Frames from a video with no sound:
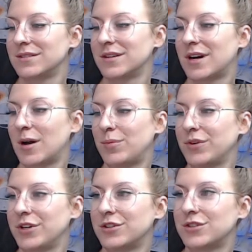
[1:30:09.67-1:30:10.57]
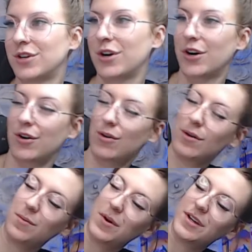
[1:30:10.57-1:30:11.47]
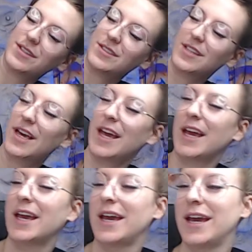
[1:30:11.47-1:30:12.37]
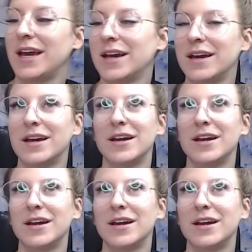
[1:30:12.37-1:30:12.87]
a couple years ago was a